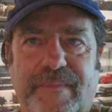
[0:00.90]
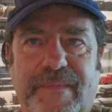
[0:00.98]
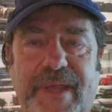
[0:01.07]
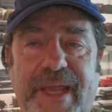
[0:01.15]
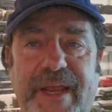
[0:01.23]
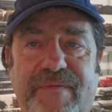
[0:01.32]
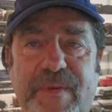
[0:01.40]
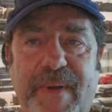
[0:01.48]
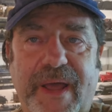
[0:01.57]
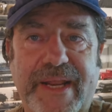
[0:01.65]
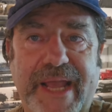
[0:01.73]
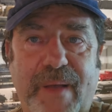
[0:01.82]
Hey
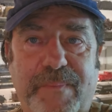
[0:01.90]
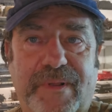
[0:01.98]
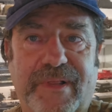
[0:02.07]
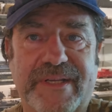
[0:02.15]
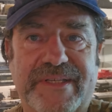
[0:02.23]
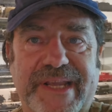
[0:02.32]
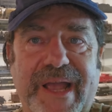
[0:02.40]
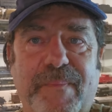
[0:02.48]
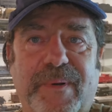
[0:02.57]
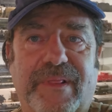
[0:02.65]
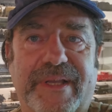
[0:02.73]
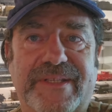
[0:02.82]
everybody, Al
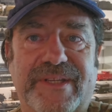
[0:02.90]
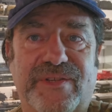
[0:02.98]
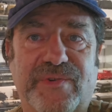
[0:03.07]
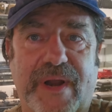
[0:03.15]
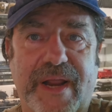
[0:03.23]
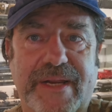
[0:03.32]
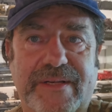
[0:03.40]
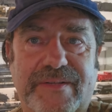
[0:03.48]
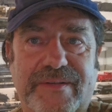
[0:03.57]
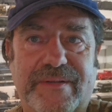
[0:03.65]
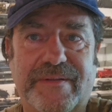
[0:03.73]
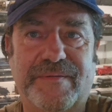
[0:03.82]
Puglisi
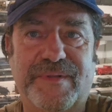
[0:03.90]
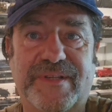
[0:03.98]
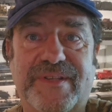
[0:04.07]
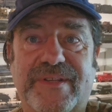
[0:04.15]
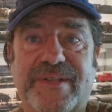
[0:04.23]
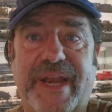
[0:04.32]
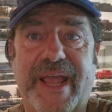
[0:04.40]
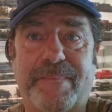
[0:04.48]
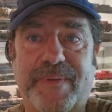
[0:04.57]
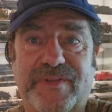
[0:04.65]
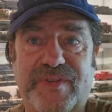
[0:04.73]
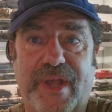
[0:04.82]
Trains. This is an
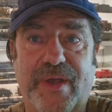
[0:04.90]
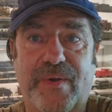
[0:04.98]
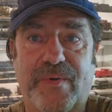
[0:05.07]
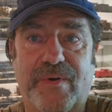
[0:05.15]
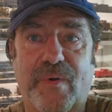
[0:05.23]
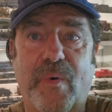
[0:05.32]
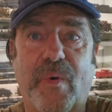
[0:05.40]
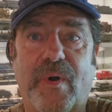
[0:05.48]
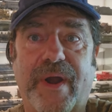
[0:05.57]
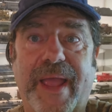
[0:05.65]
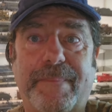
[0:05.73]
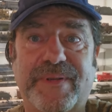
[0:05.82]
episode,
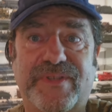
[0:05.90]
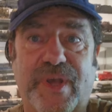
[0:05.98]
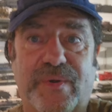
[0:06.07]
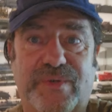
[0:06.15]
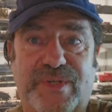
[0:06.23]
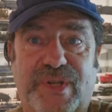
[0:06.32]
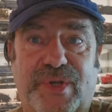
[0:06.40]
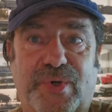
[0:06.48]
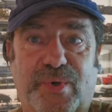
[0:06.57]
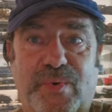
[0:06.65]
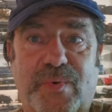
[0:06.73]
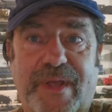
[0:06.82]
or episode
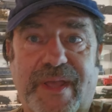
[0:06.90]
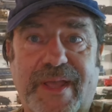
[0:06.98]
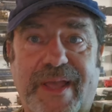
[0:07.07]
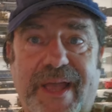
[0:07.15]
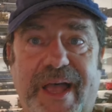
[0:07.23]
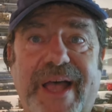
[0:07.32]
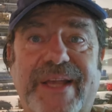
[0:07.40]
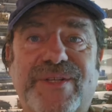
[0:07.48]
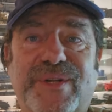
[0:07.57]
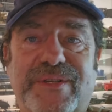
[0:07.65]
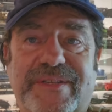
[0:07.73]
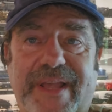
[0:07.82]
2, I
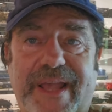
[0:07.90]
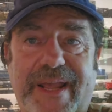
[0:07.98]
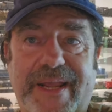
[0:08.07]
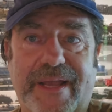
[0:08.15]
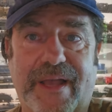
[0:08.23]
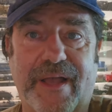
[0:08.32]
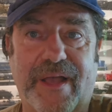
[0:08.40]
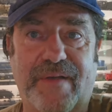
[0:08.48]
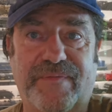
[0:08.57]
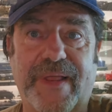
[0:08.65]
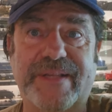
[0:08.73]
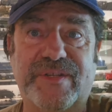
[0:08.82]
should say,
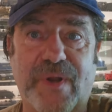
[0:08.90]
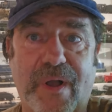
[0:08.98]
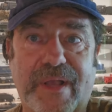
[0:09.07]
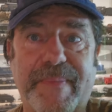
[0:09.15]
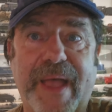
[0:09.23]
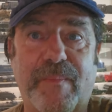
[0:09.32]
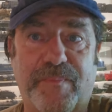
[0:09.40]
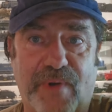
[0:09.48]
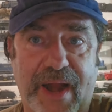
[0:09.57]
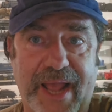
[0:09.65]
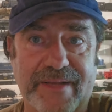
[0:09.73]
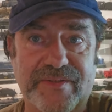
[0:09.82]
of Let's Talk About
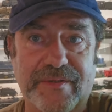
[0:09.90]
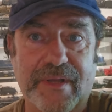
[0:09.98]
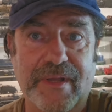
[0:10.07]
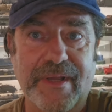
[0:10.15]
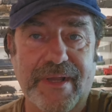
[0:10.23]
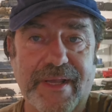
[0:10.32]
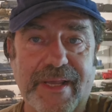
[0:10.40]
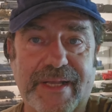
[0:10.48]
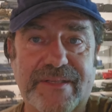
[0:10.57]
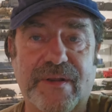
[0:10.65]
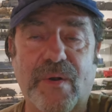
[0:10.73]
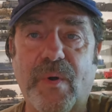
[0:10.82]
Brass.
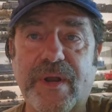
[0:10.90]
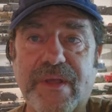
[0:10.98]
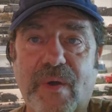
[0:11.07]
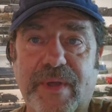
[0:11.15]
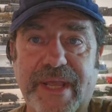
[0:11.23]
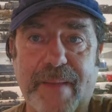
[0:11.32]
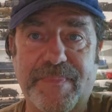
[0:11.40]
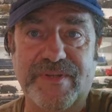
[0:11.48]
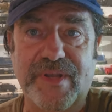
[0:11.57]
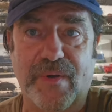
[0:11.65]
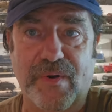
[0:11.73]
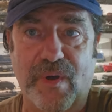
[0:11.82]
It's an ongoing
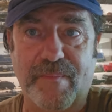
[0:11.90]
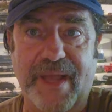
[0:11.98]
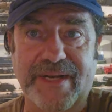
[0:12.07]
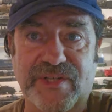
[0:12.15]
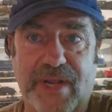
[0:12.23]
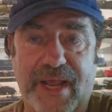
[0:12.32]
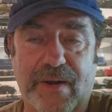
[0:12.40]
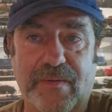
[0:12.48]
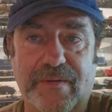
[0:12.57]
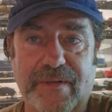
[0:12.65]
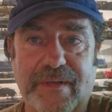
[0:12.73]
episode on my channel.